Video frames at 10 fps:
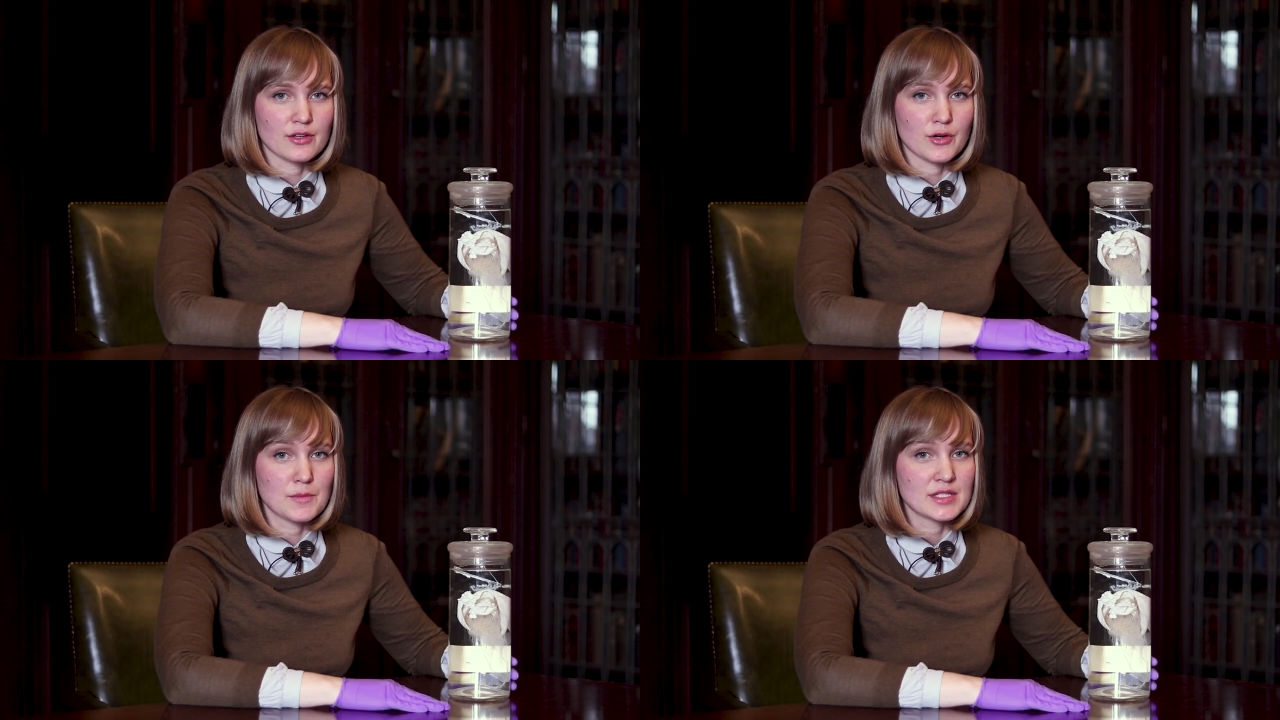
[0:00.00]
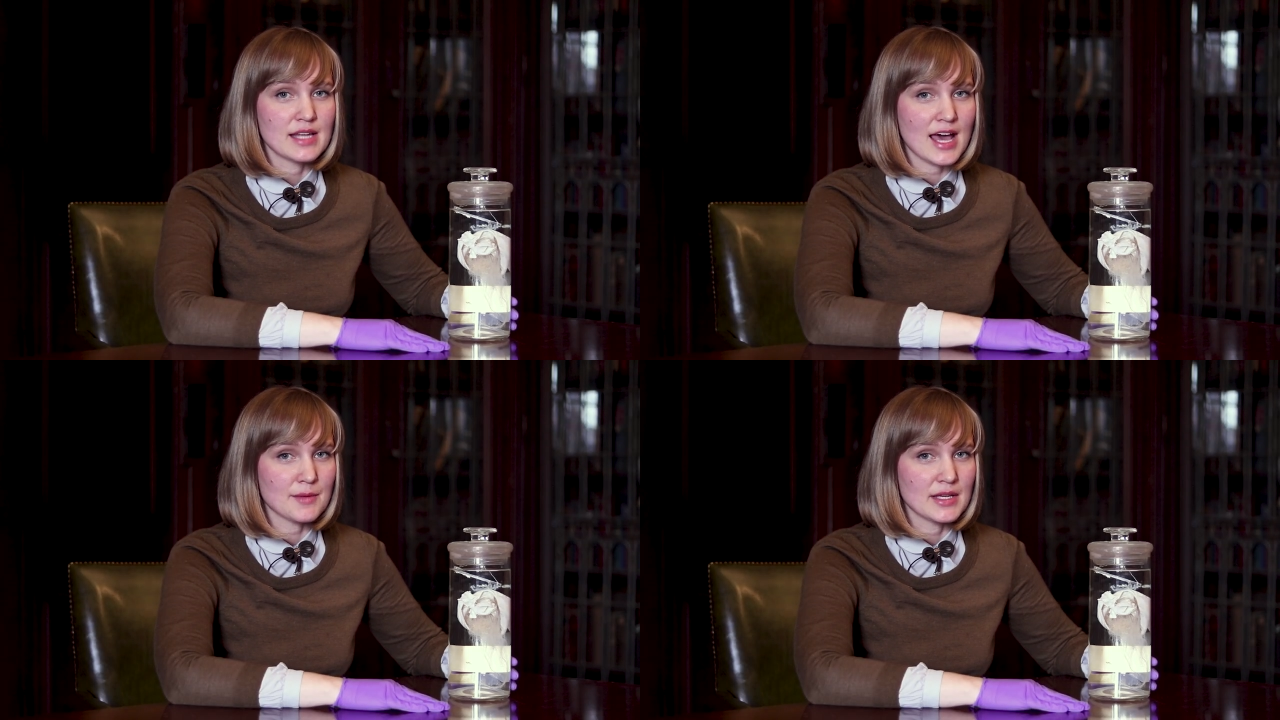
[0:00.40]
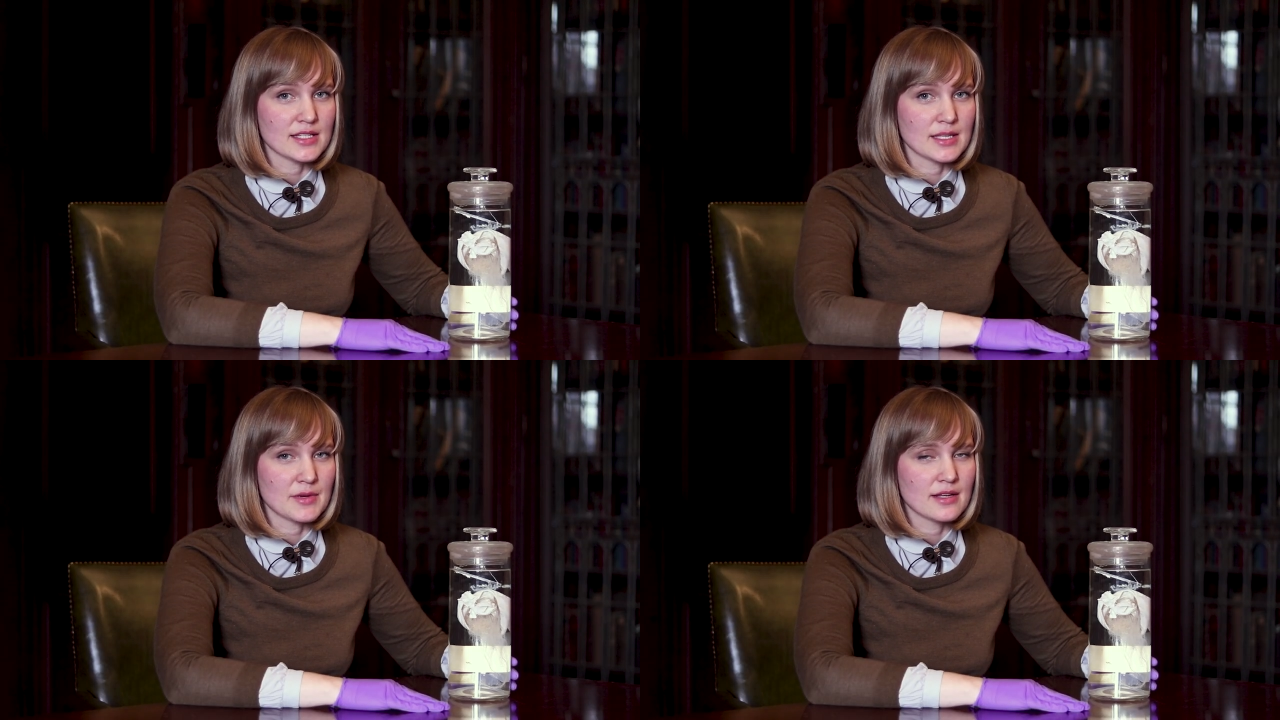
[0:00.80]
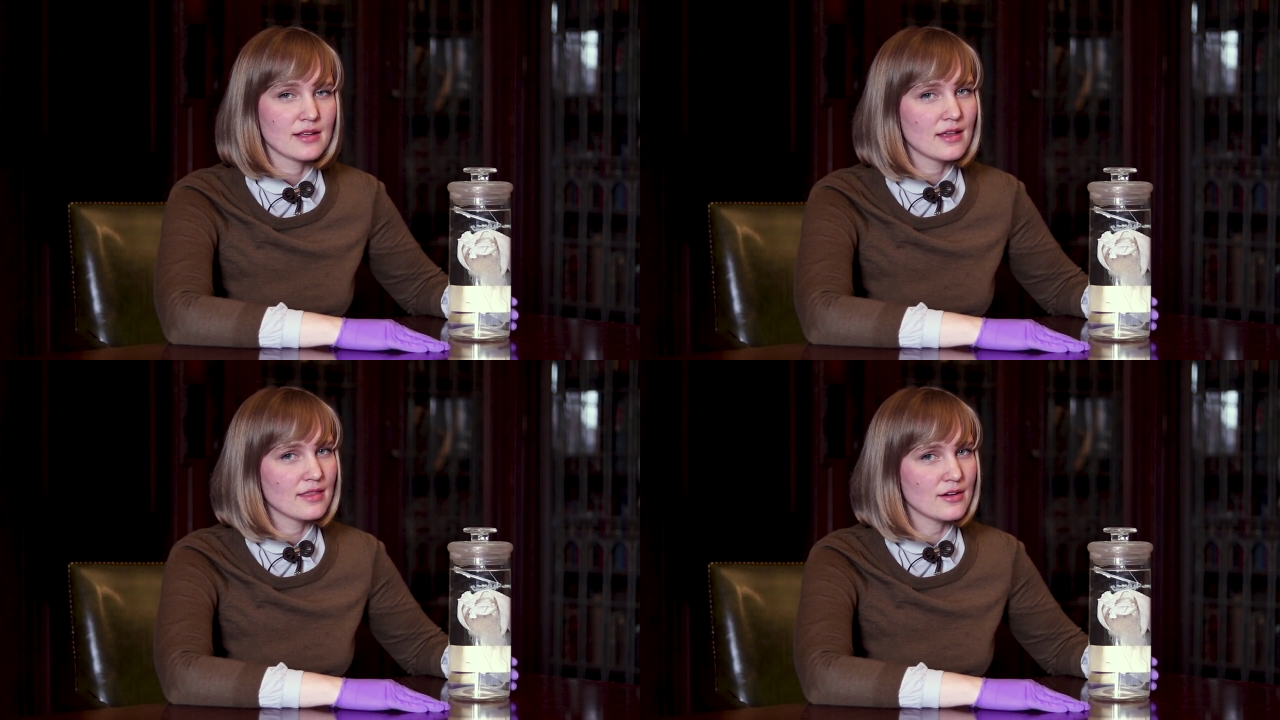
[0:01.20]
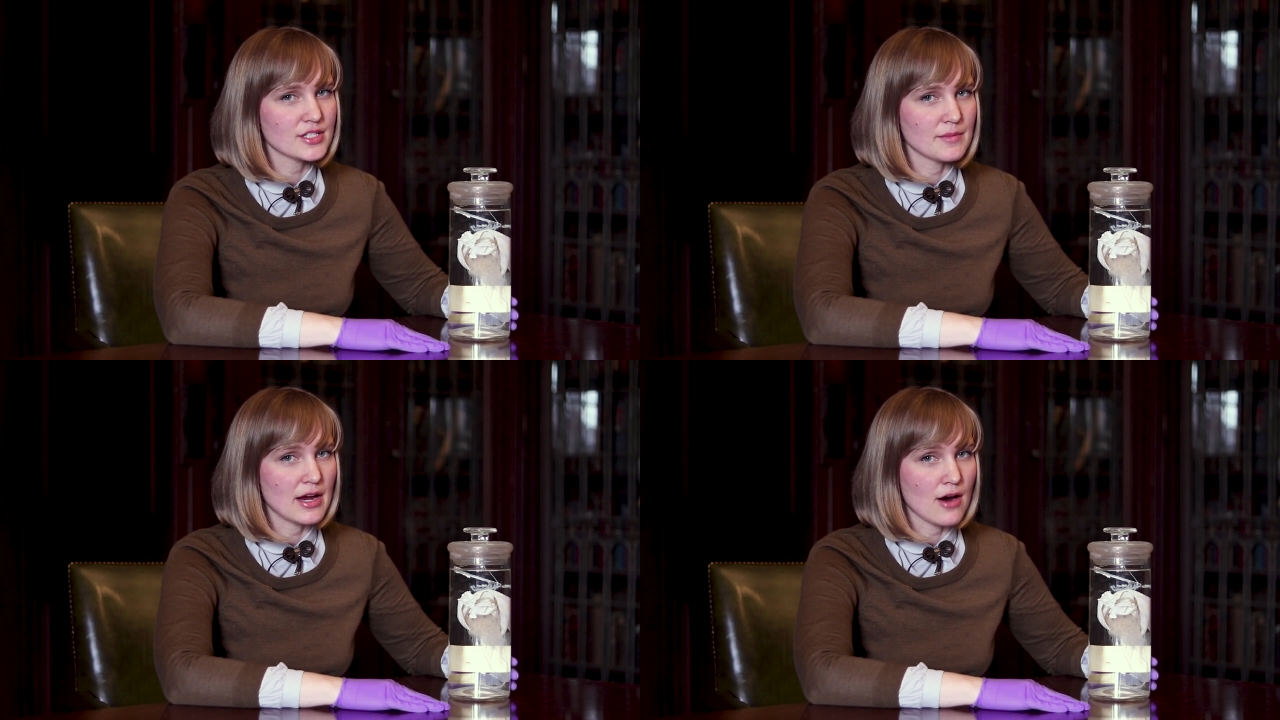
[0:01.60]
the Grimm's Anatomy exhibit.
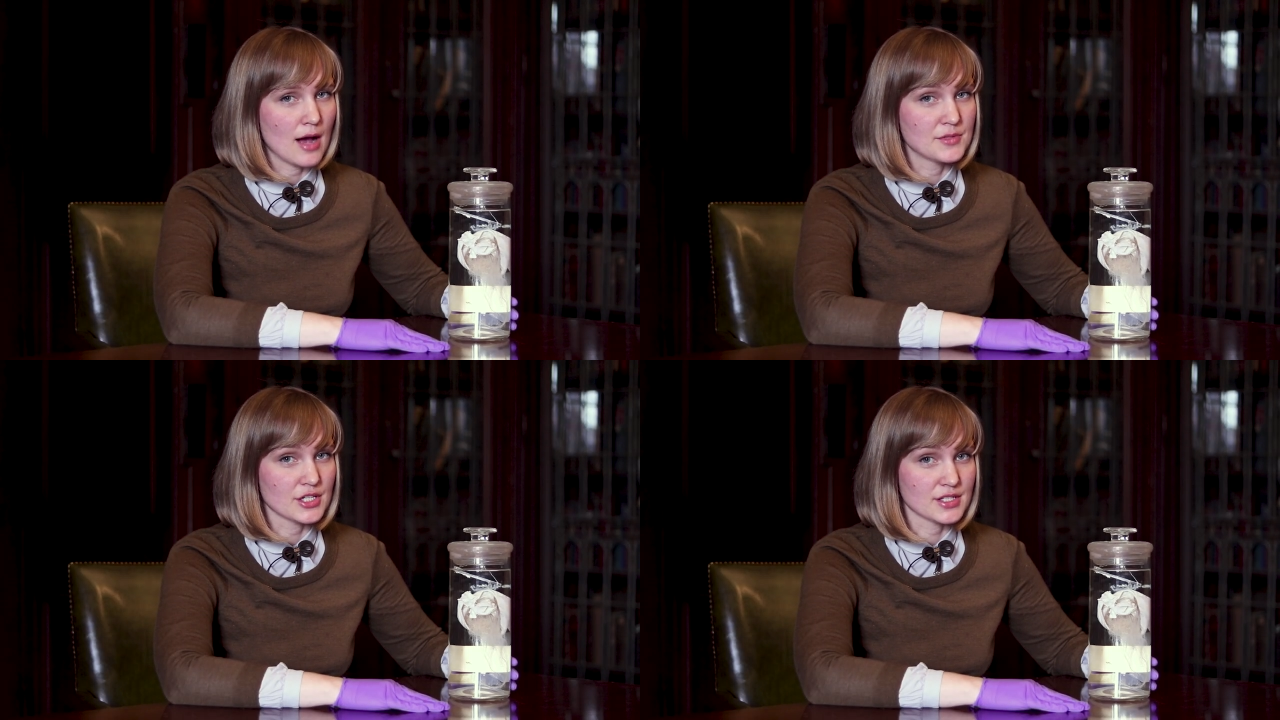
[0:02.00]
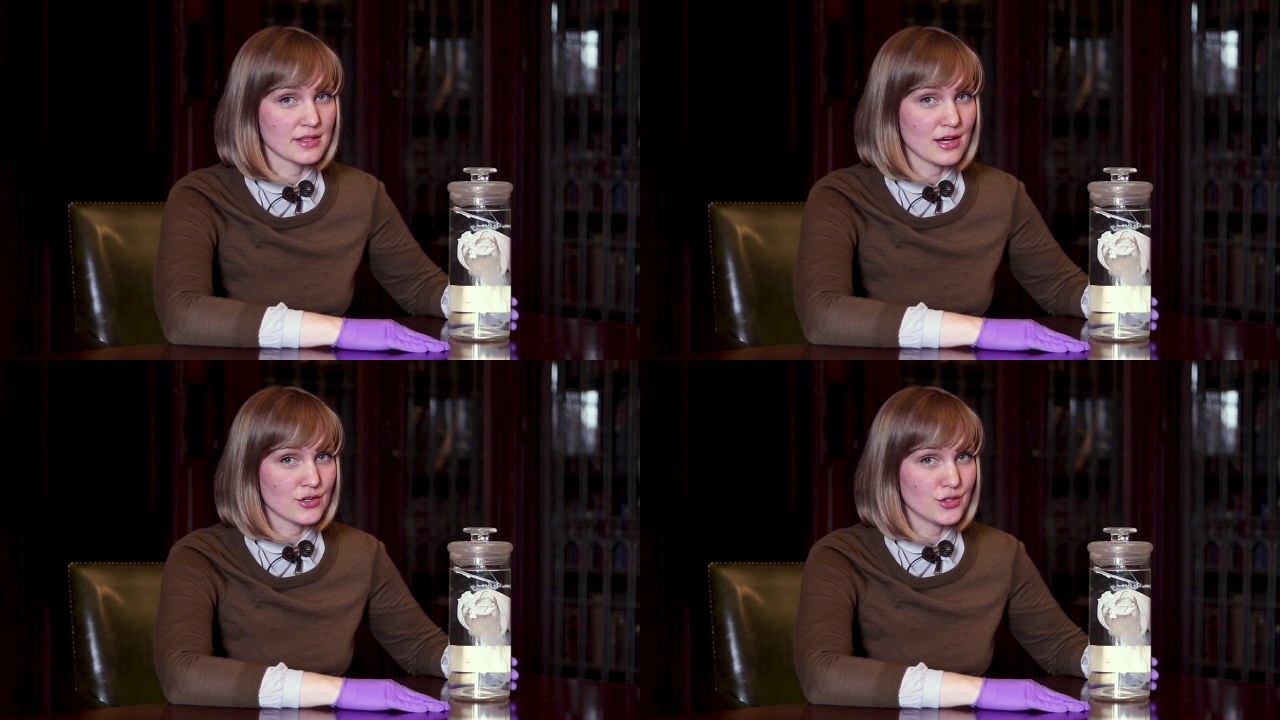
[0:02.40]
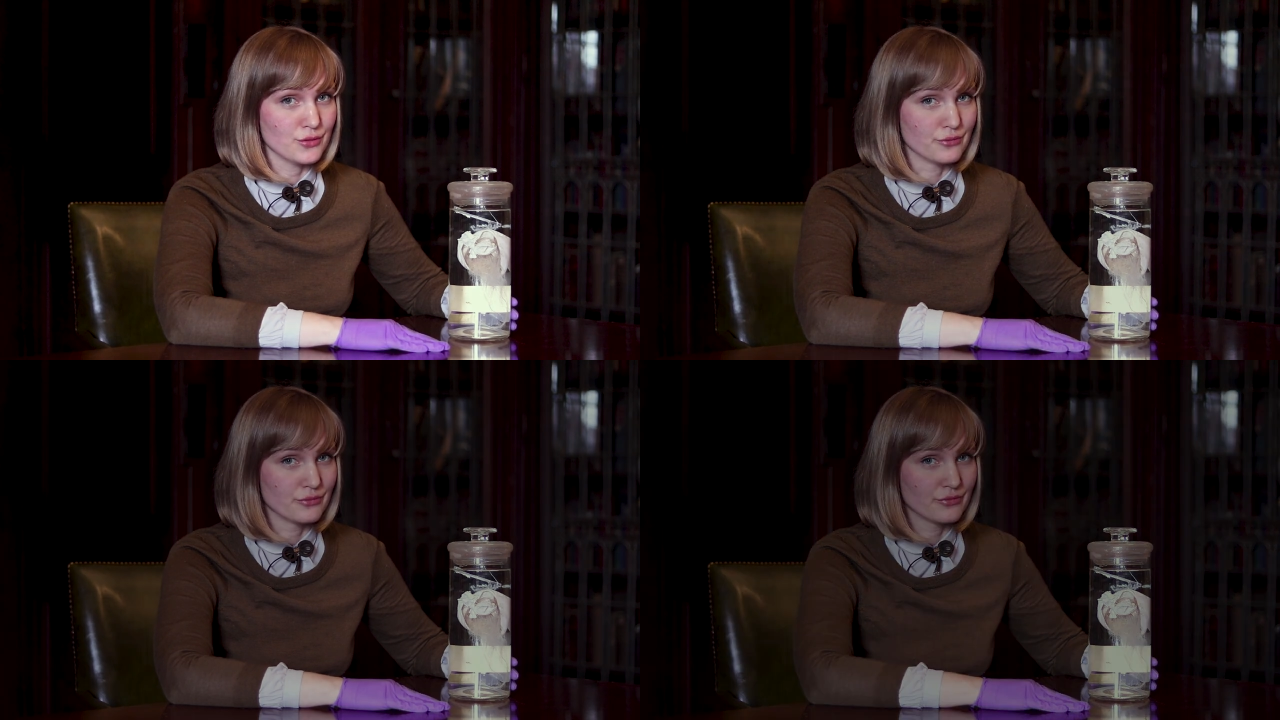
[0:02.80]
There's some hair objects in there too.